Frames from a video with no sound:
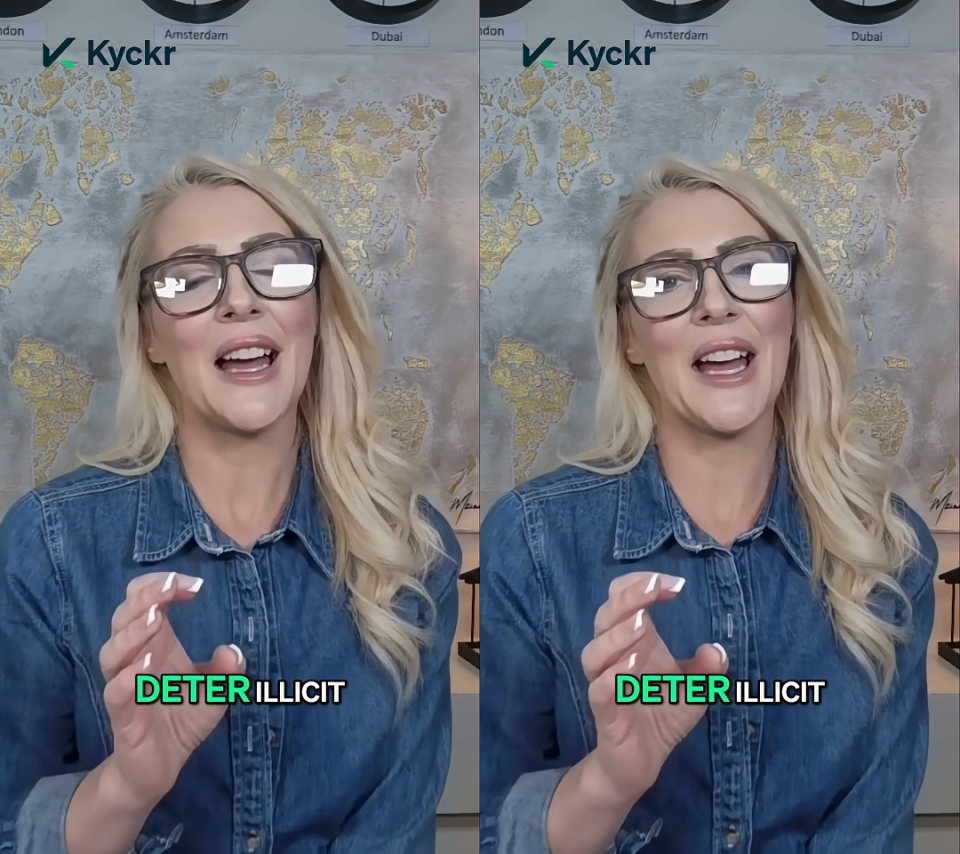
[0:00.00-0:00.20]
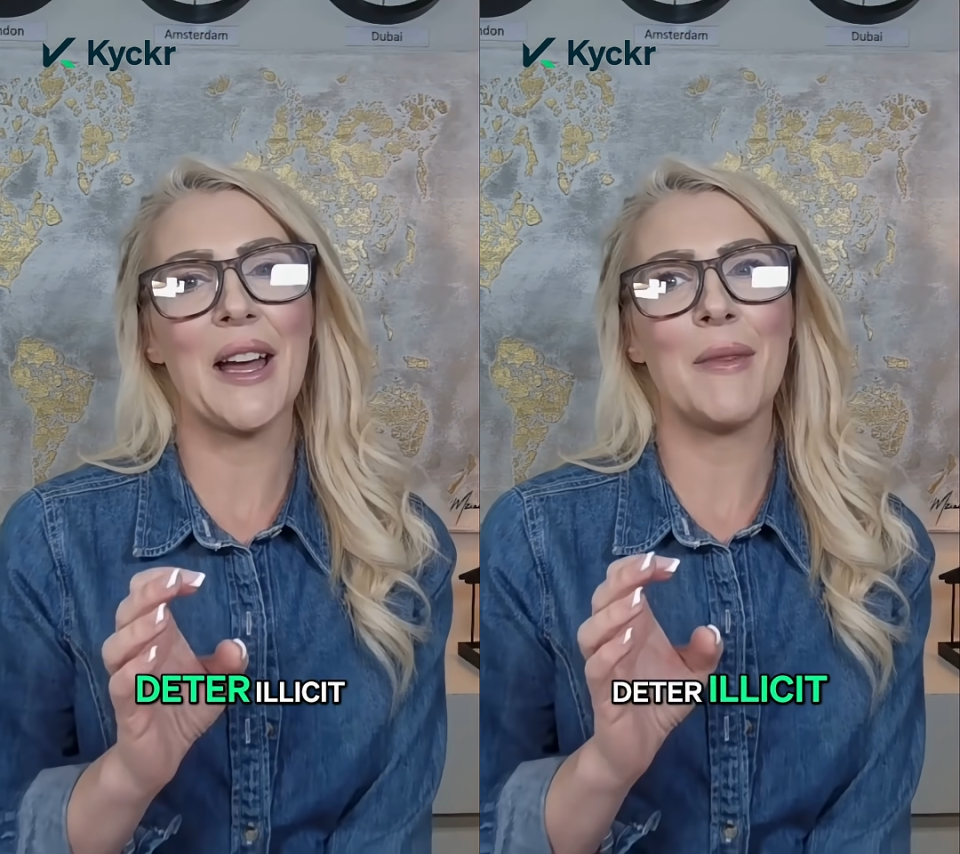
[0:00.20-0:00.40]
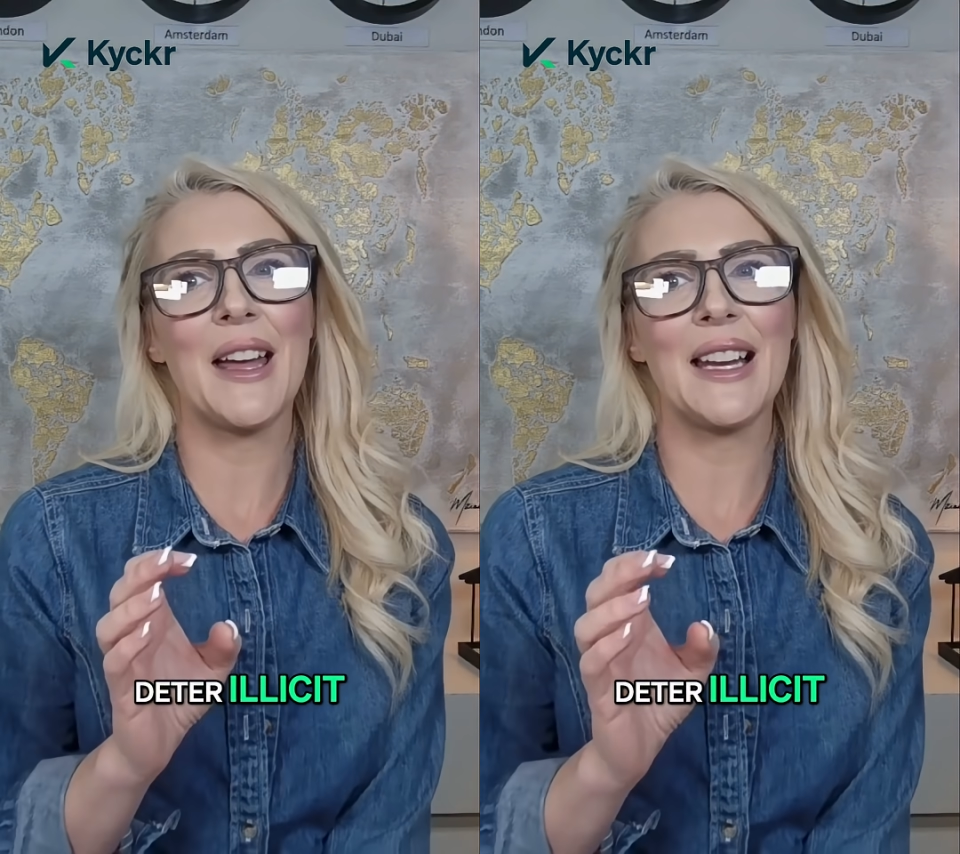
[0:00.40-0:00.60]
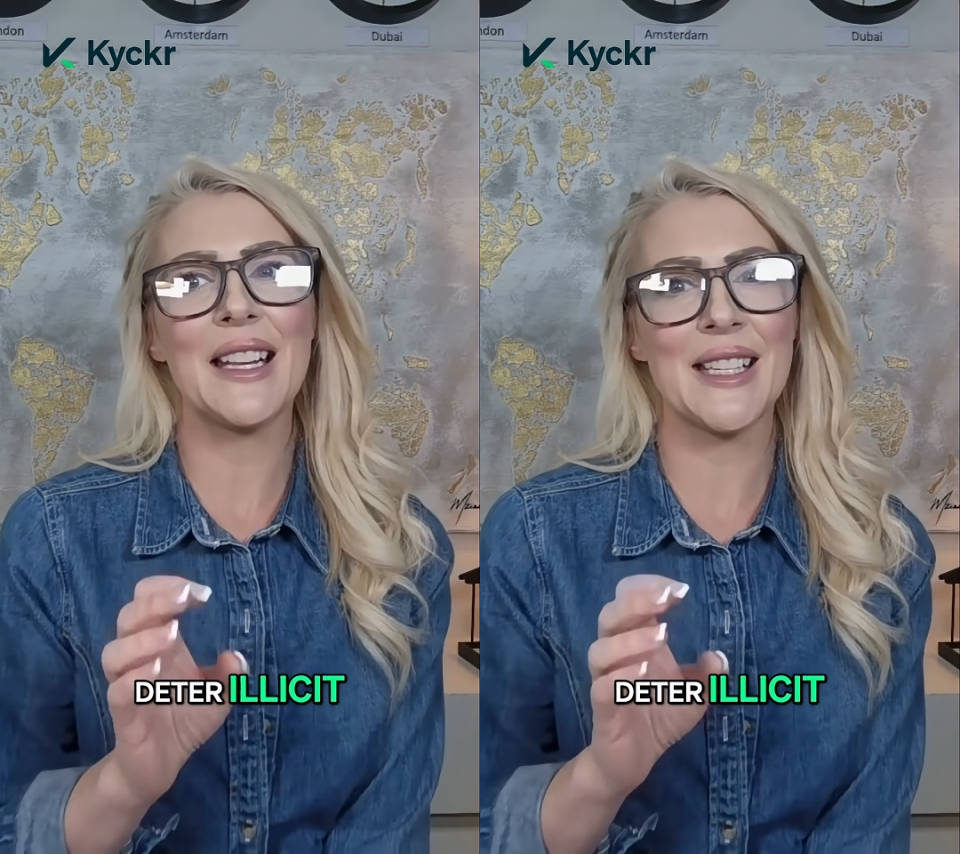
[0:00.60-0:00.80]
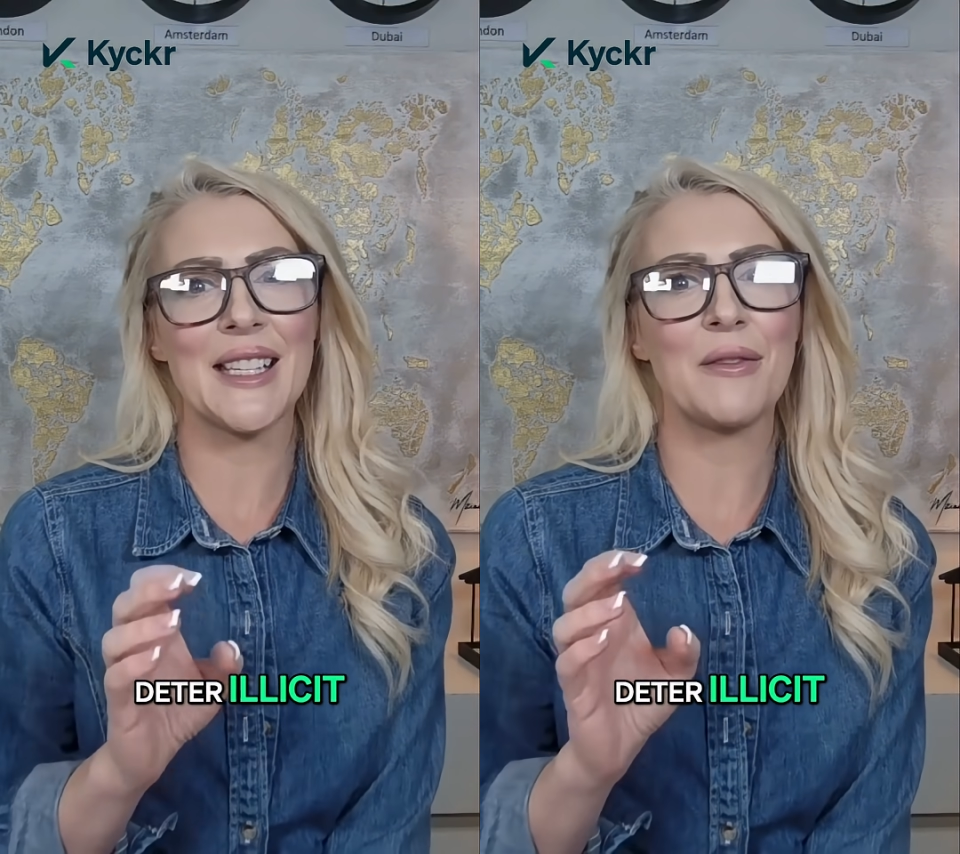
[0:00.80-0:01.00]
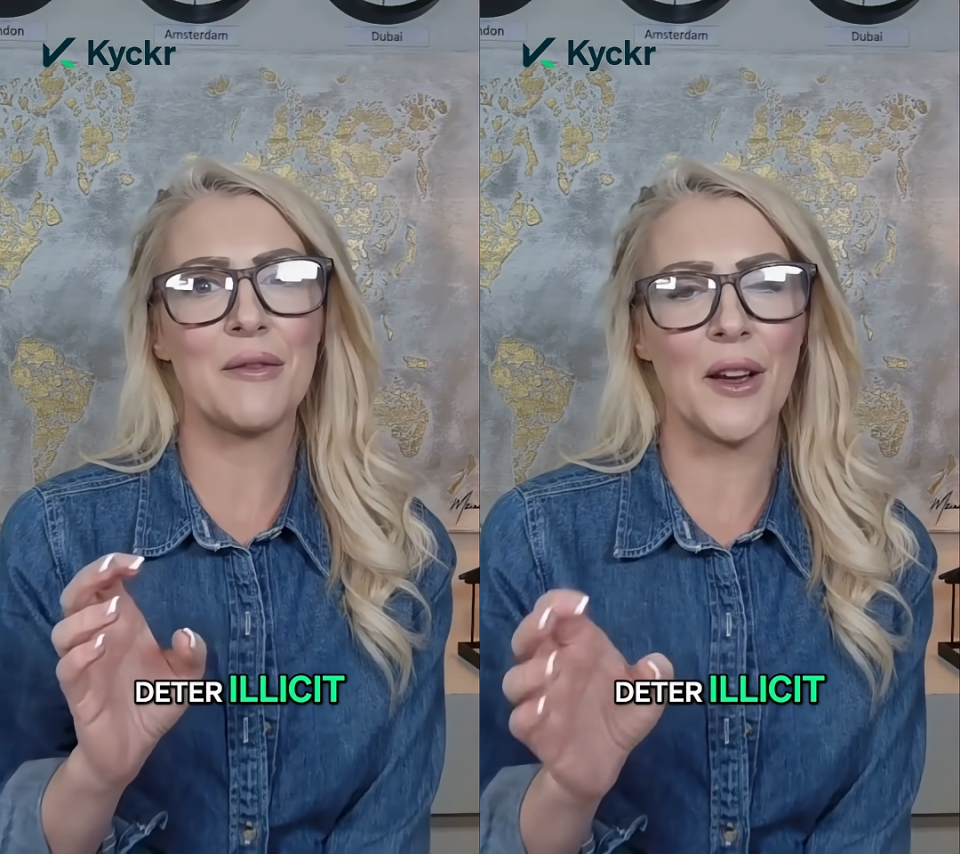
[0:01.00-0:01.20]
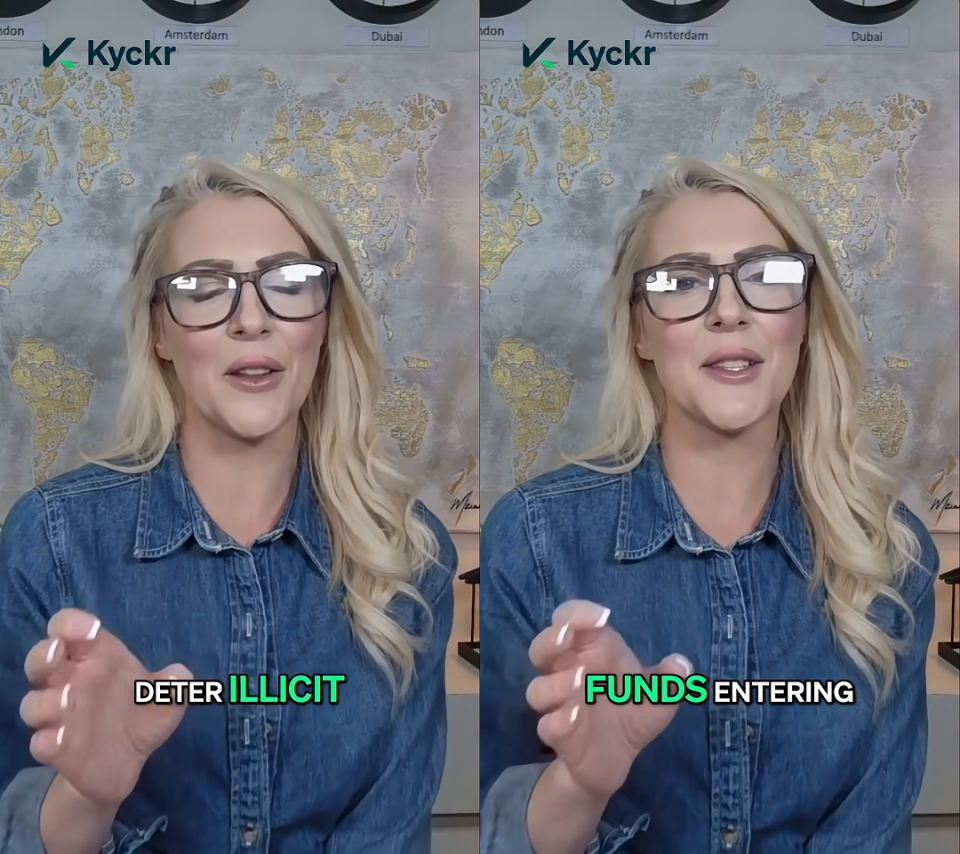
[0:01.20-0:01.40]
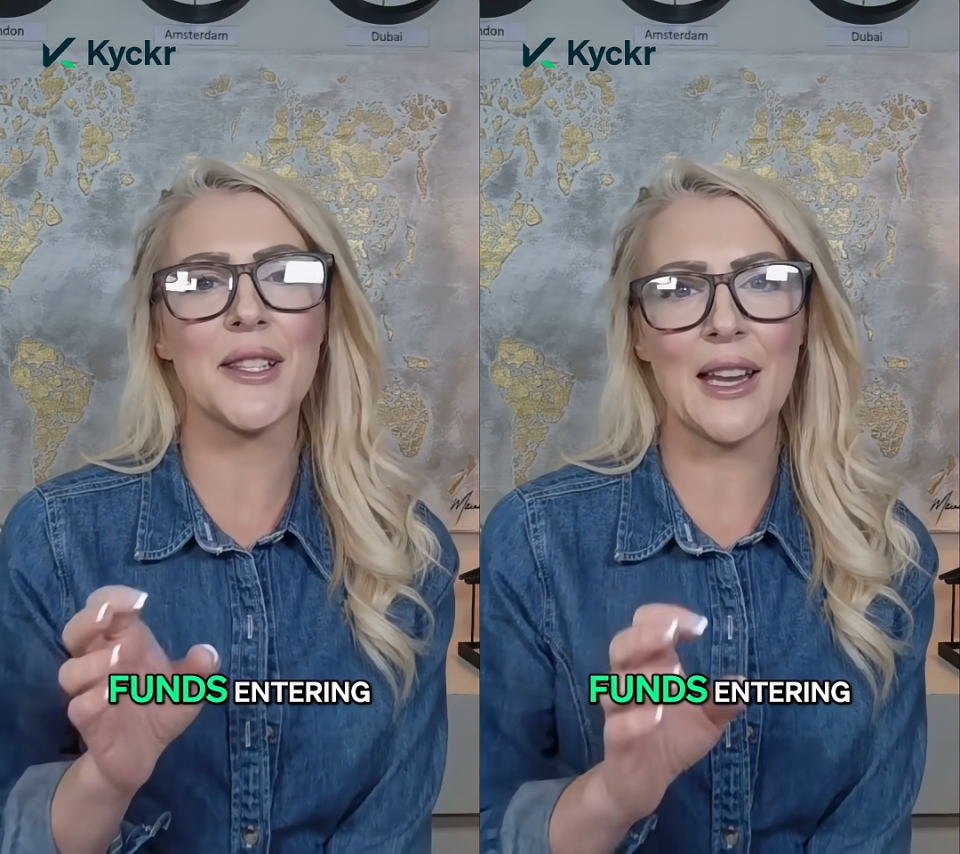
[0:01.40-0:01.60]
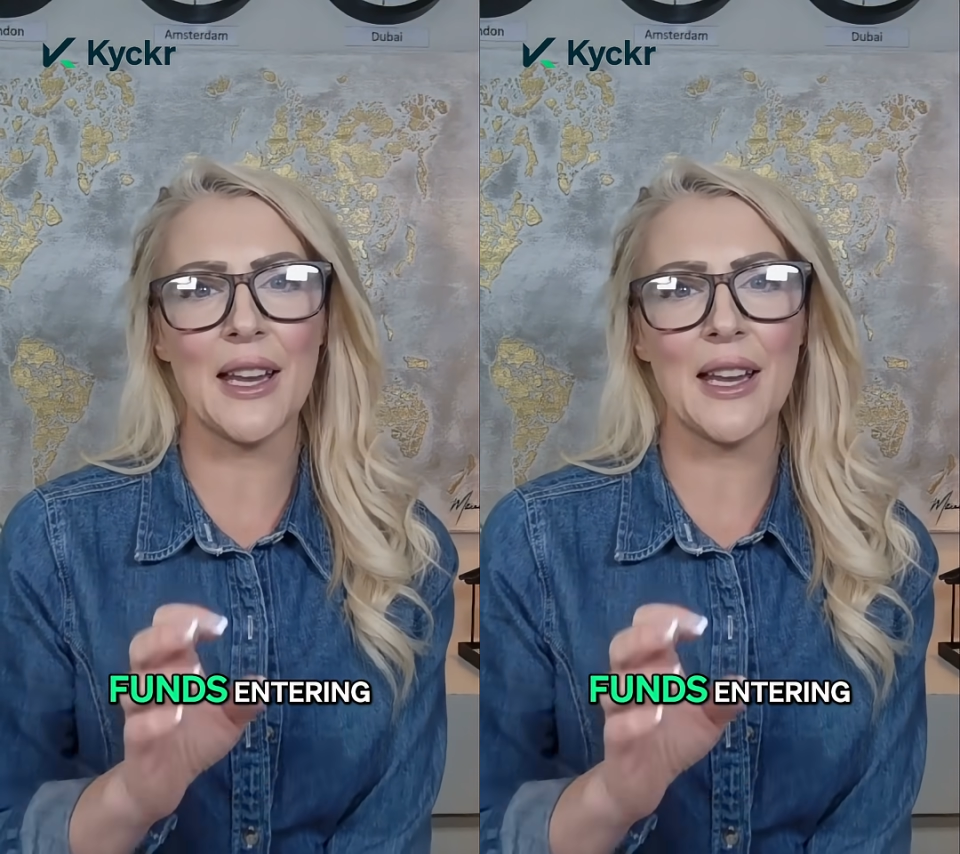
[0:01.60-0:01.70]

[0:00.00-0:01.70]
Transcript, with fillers: Um, illicit funds